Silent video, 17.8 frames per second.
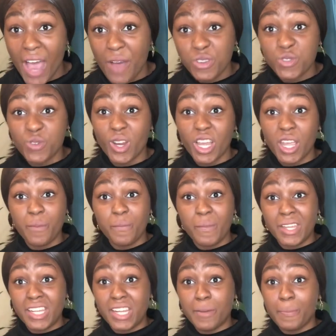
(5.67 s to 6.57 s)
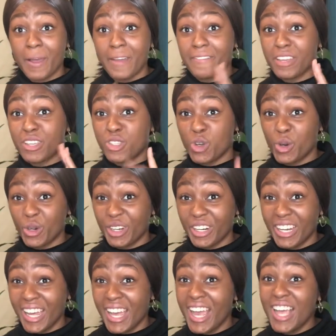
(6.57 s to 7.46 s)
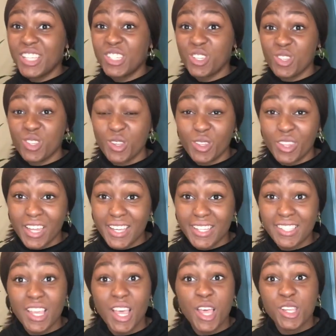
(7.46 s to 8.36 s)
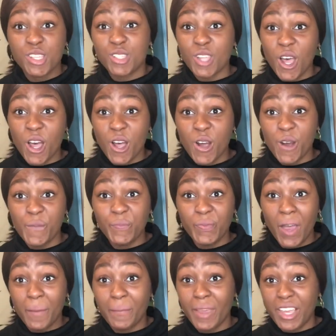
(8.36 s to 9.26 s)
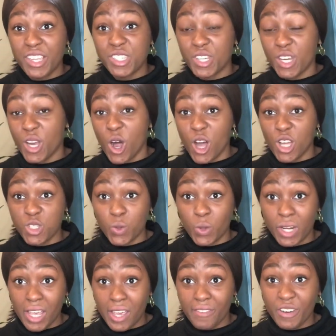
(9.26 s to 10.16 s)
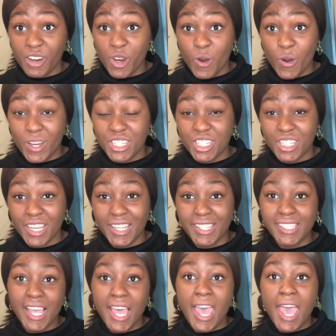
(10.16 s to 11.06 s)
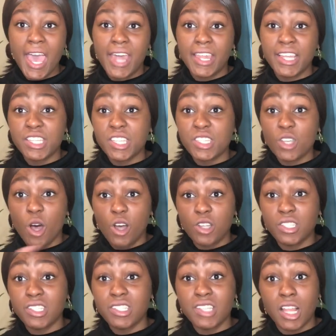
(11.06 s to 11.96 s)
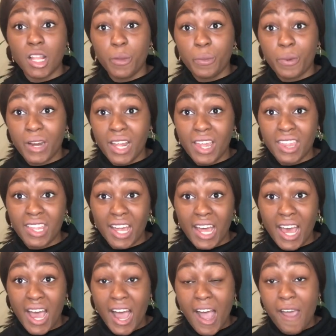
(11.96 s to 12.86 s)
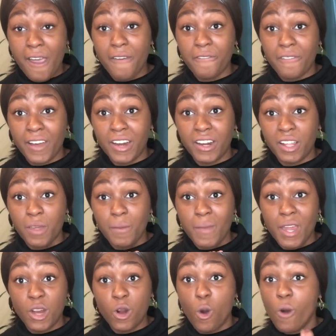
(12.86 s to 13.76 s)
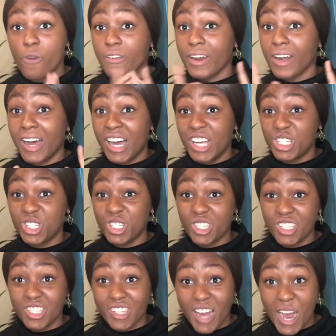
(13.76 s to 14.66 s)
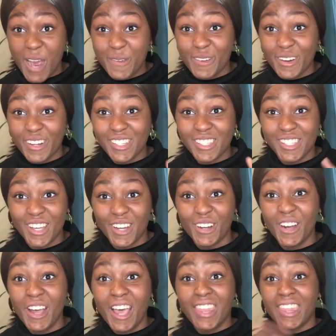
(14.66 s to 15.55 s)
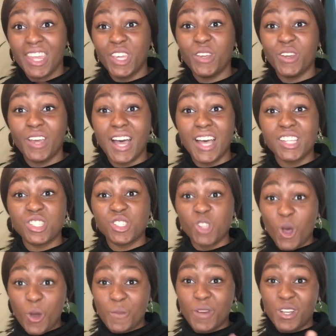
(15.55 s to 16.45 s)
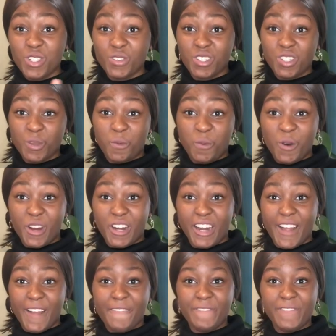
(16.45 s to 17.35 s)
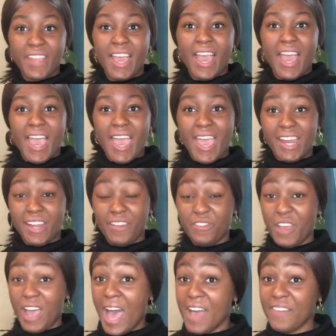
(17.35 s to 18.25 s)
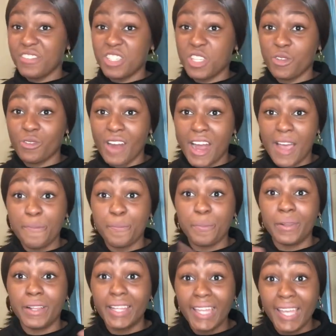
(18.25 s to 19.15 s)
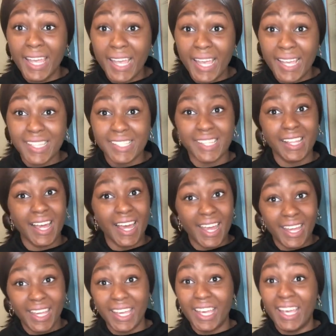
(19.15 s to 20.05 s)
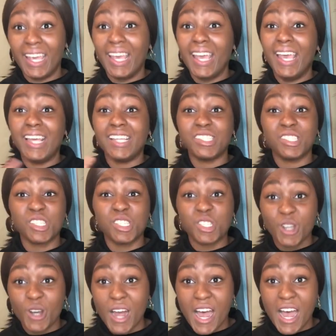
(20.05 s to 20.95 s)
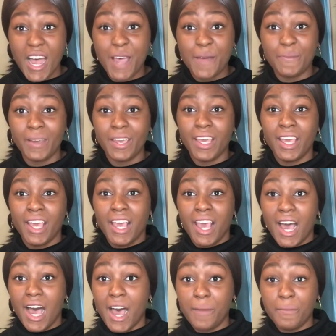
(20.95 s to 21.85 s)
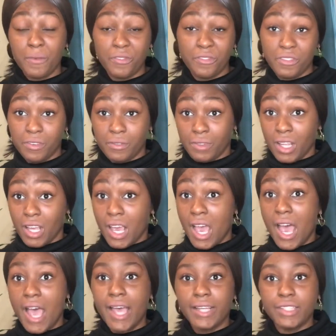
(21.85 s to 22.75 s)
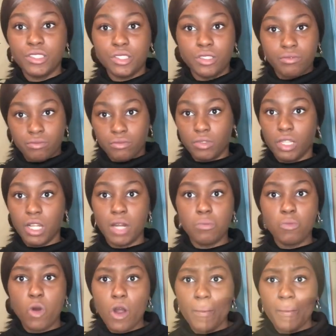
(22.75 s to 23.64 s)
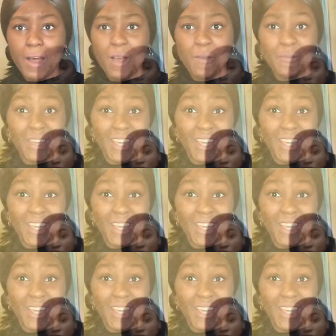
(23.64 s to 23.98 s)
was recommended by Victoria to do this, so I'm answering all 20 of her questions. This is also celebrating that I finally made it over 100 subscribers, so thank you guys so much for supporting. And if you haven't subscribed, please like and subscribe and learn more about me.